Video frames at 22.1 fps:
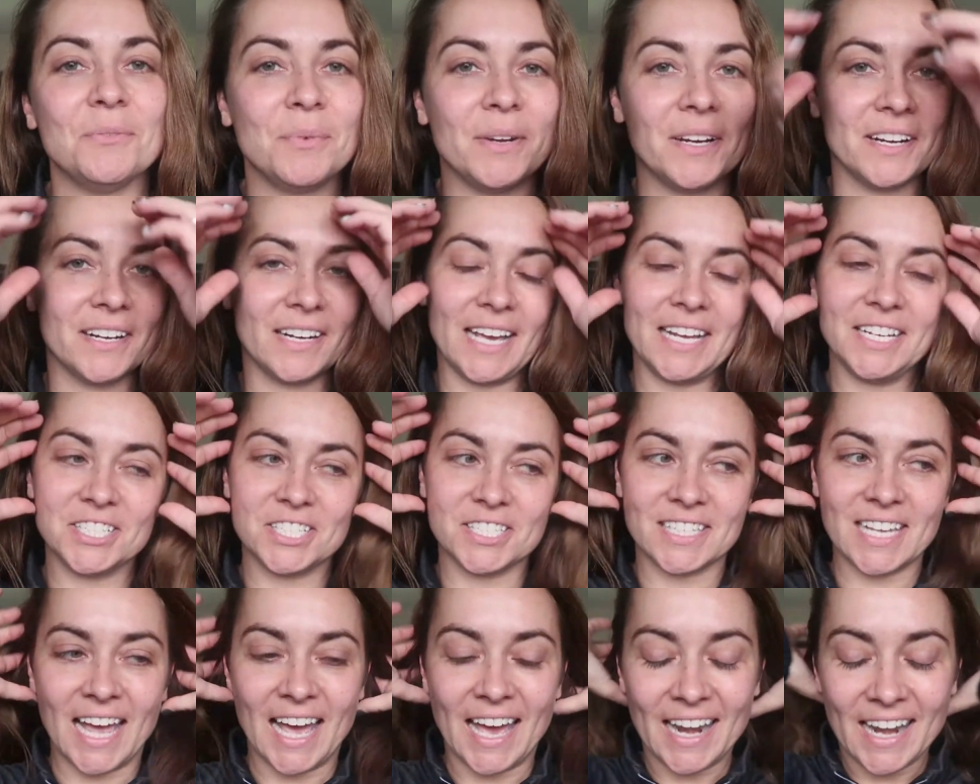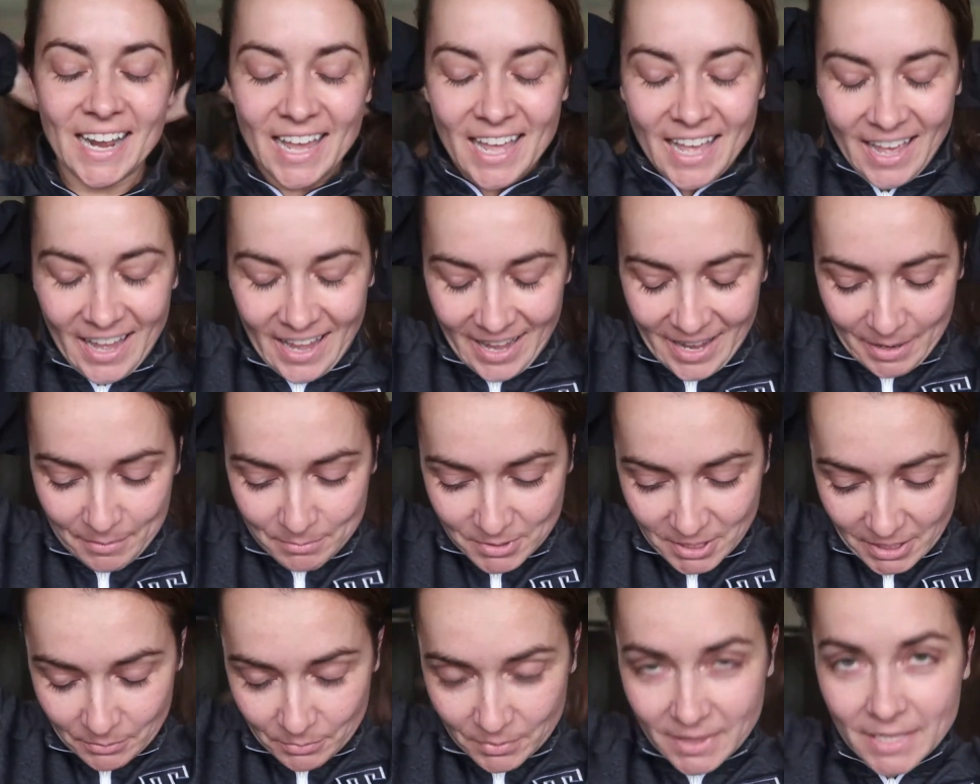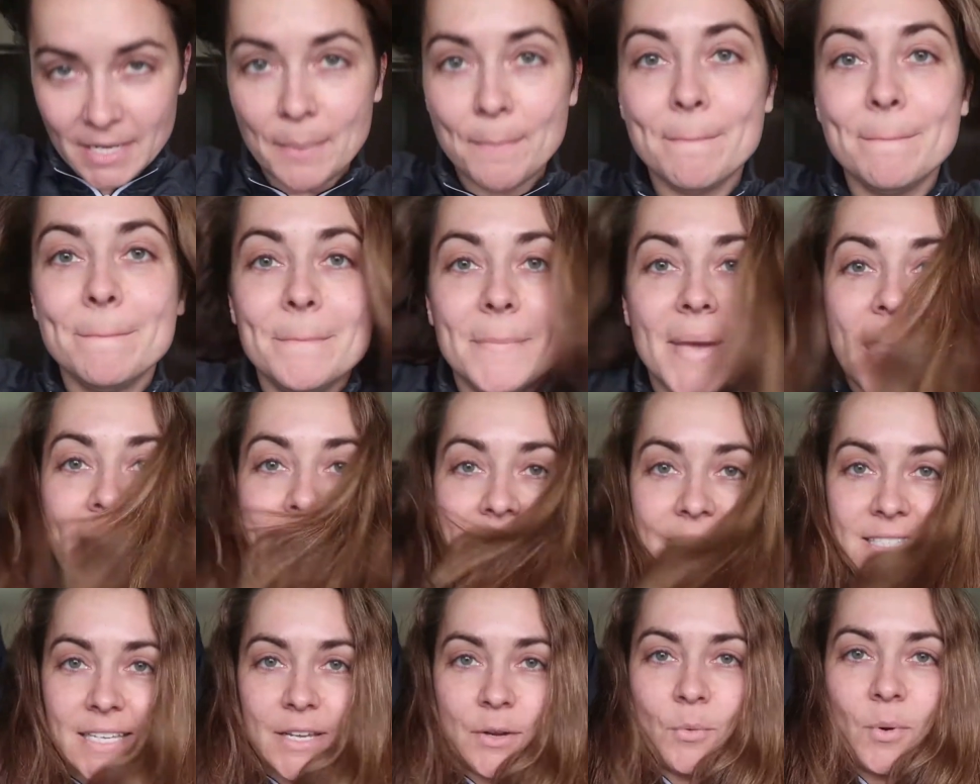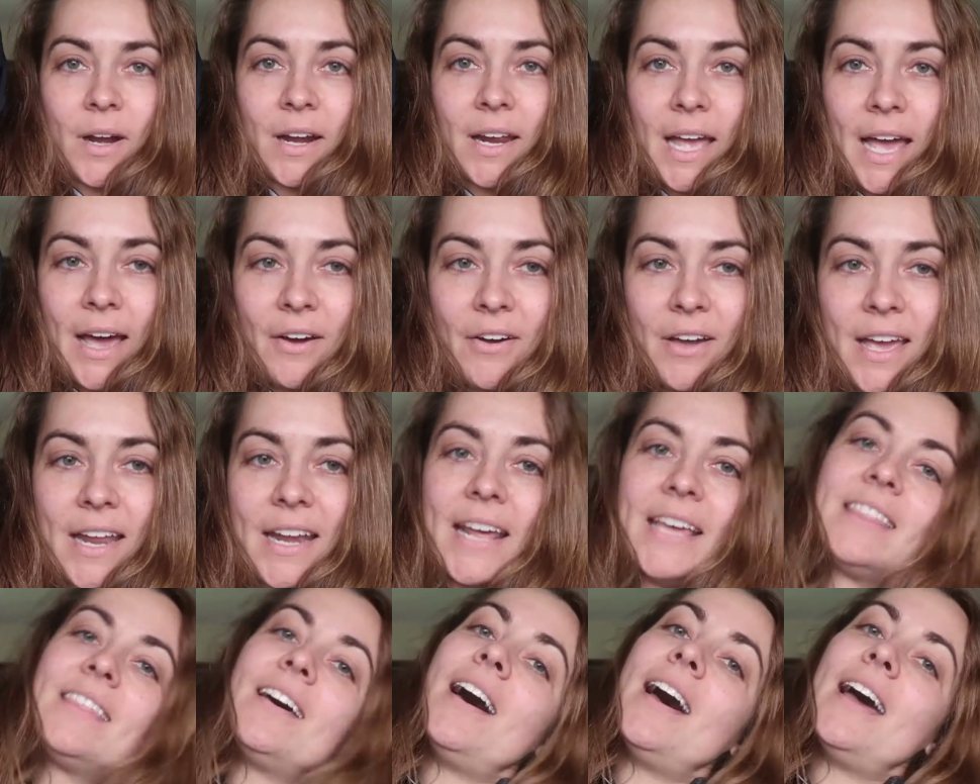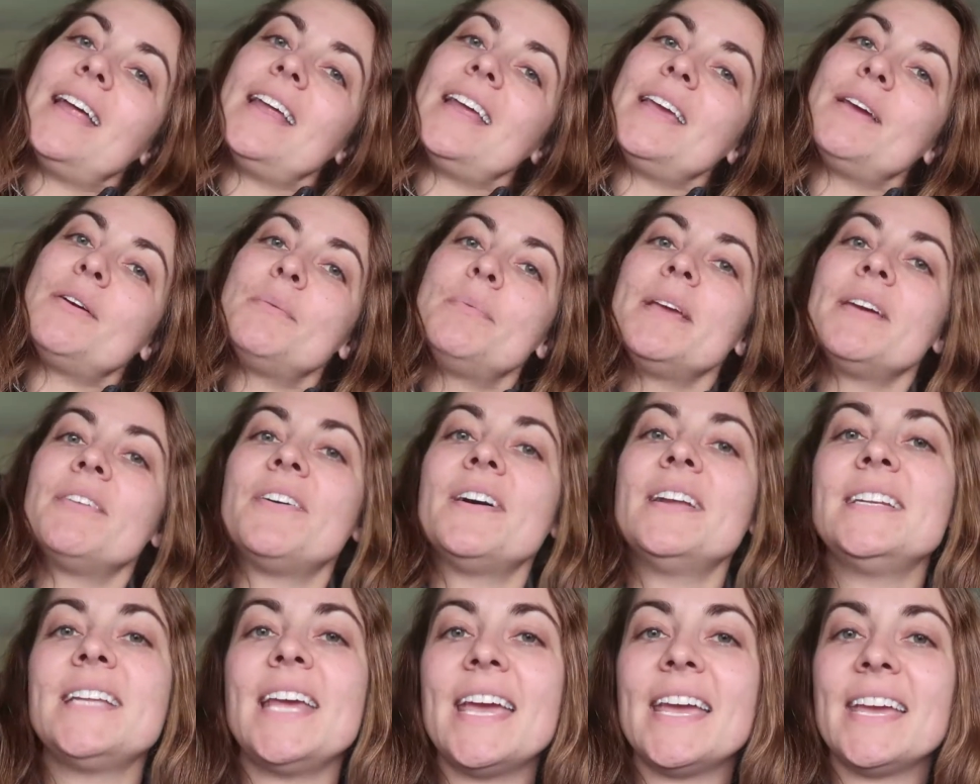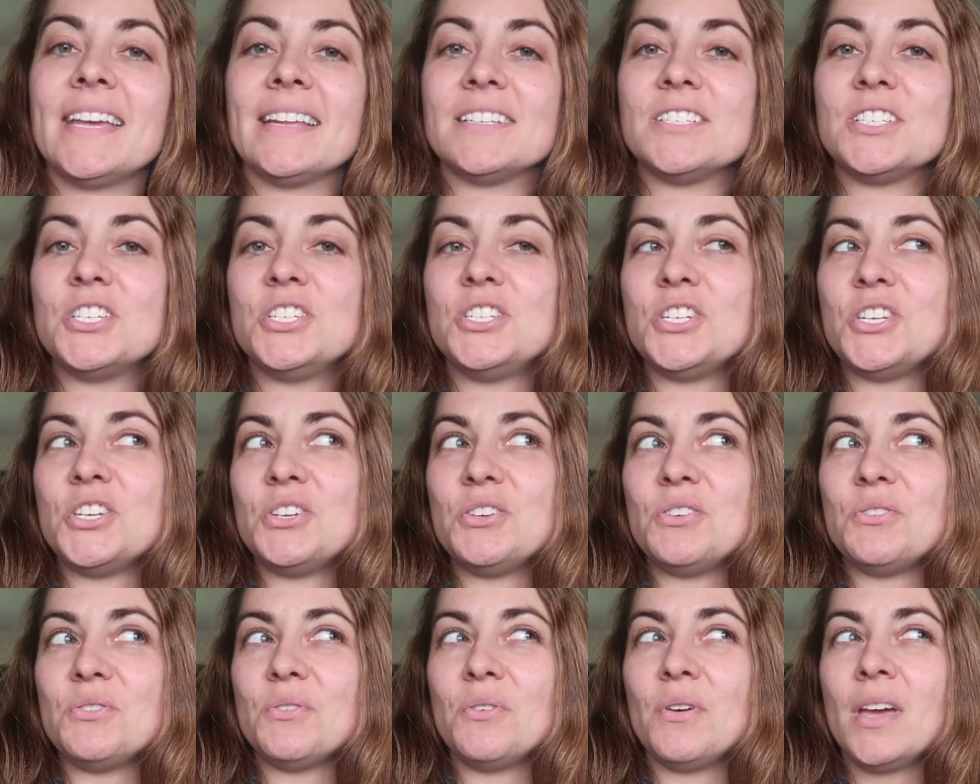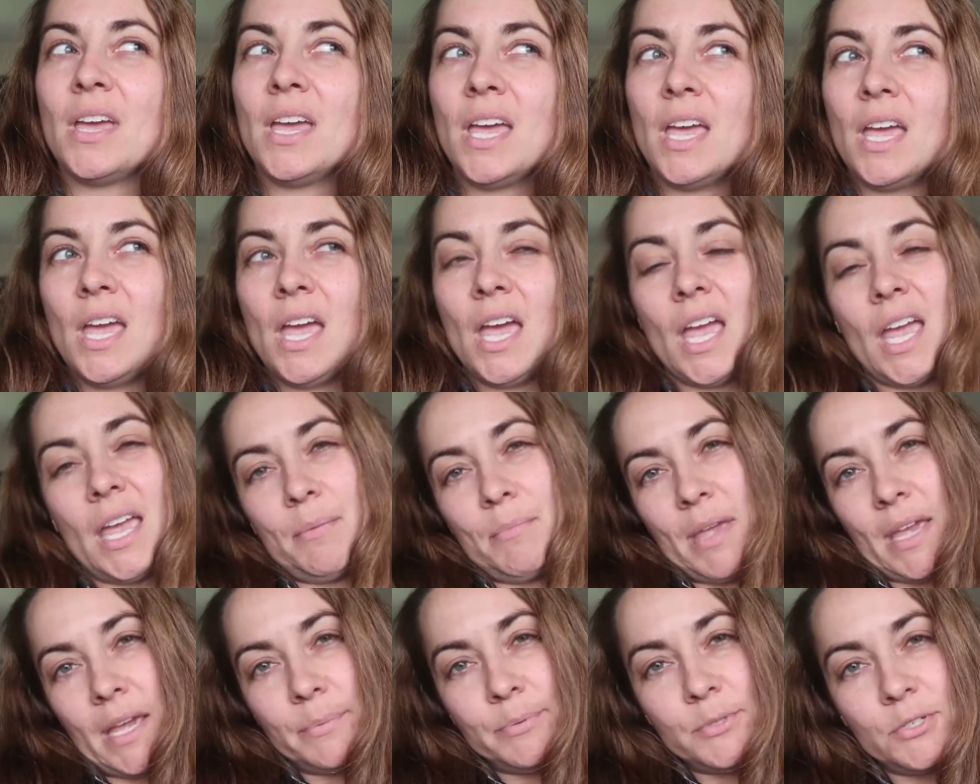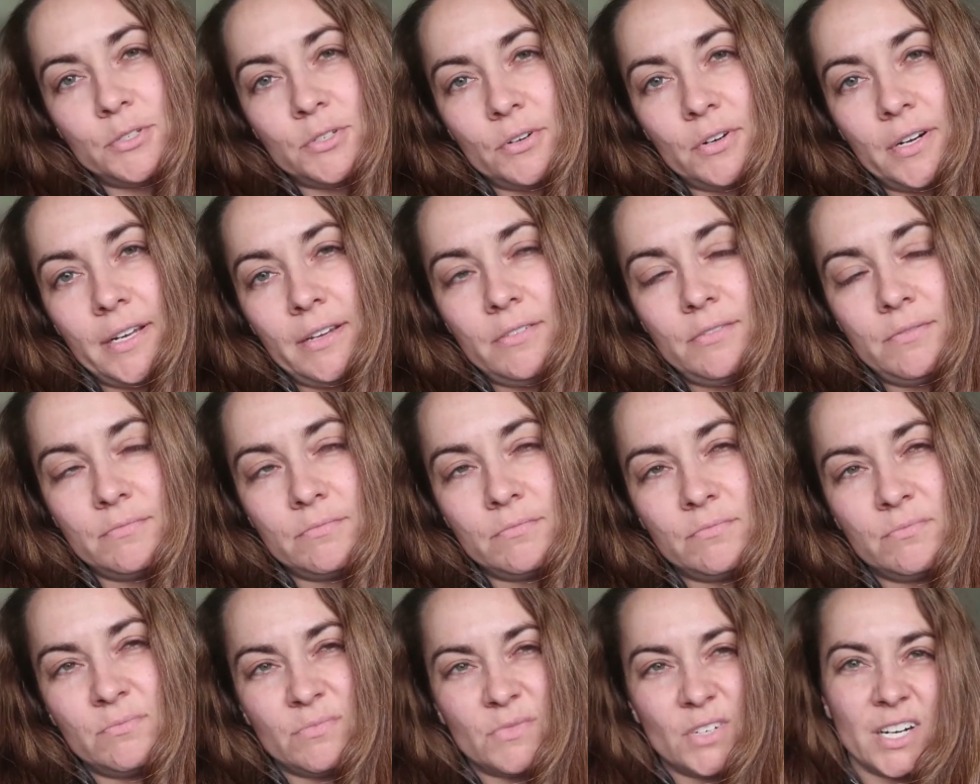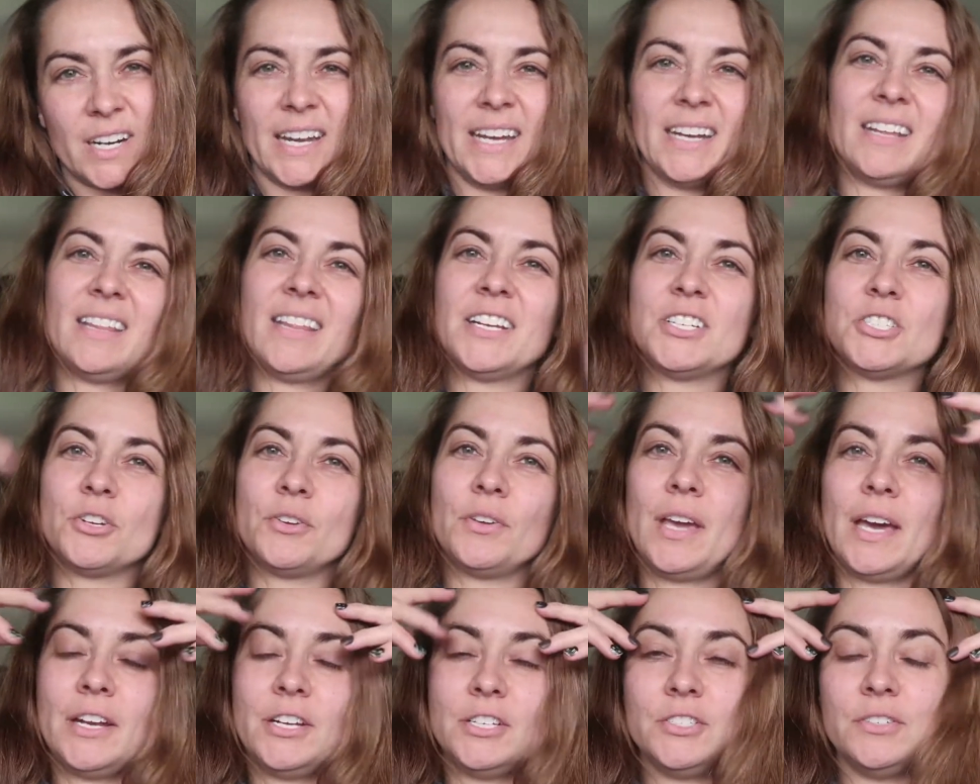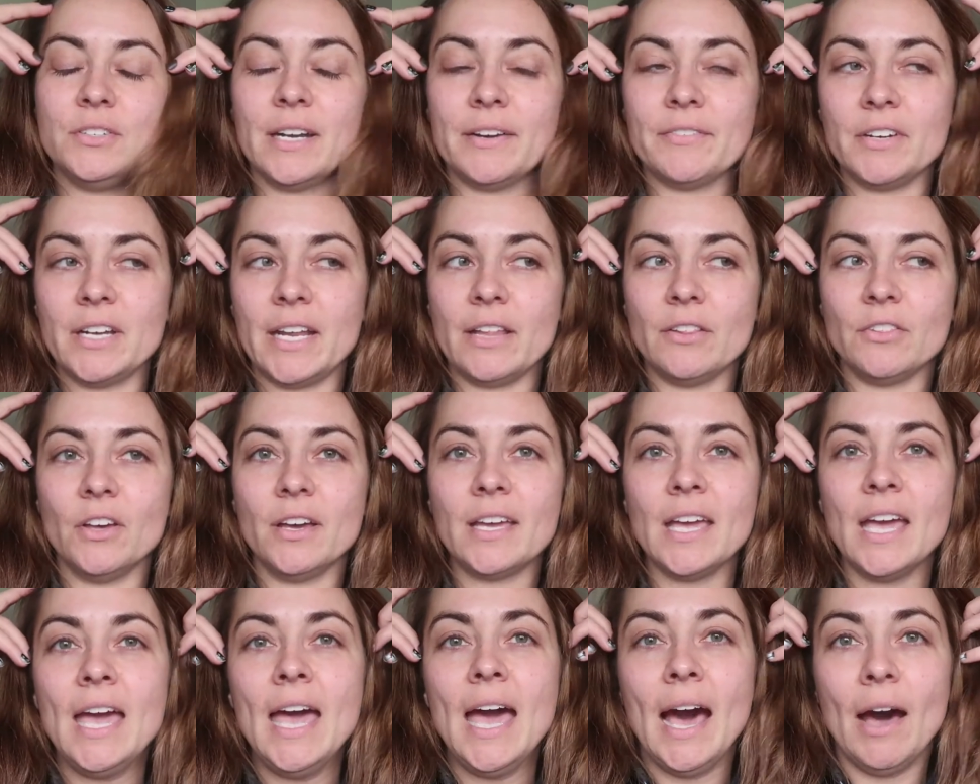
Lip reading: and weird. I just got done with an amazing workout and I thought it would be a fun day to do a makeup tutorial or kind of like show you how to do an everyday look.